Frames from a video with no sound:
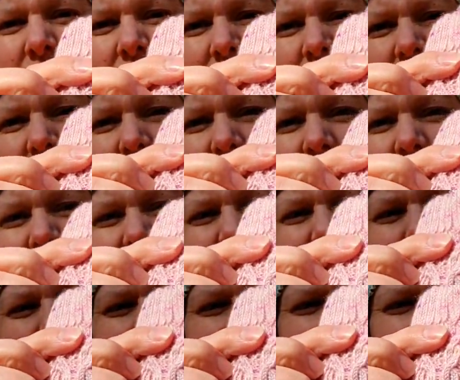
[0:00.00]
this
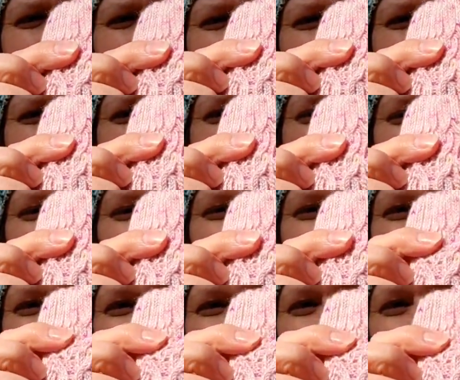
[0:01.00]
is from one
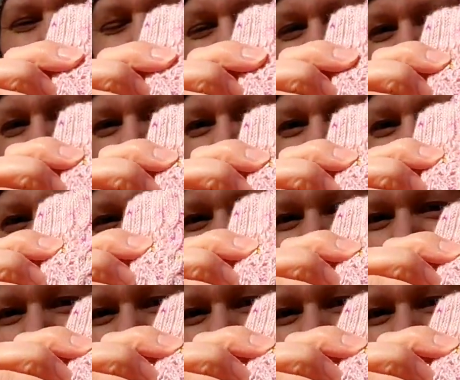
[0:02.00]
end of the